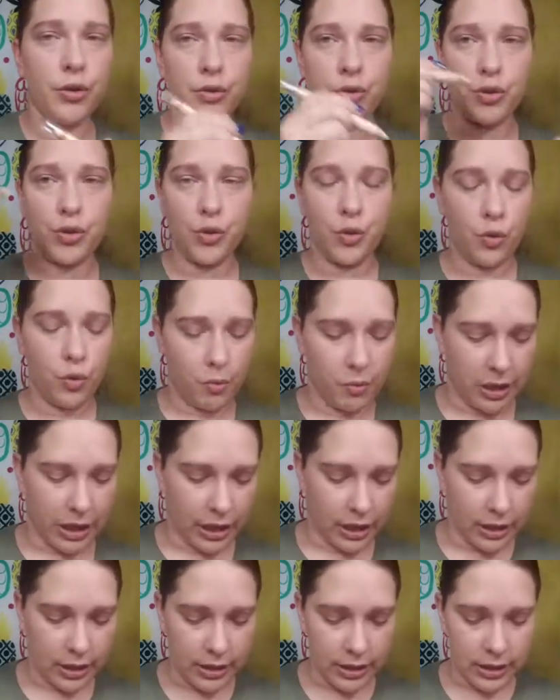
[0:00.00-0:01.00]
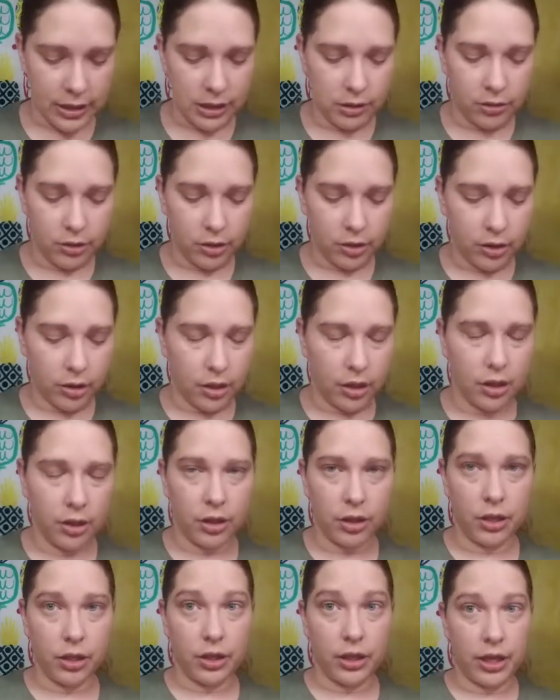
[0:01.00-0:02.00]
do my concealer
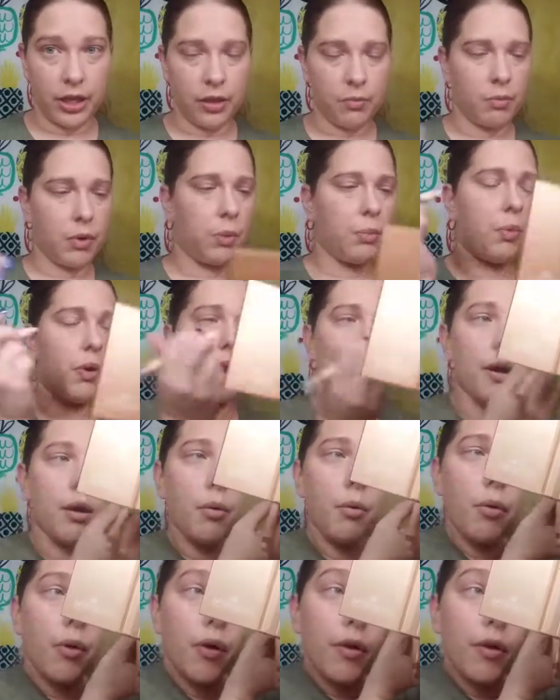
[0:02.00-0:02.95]
underneath my brow.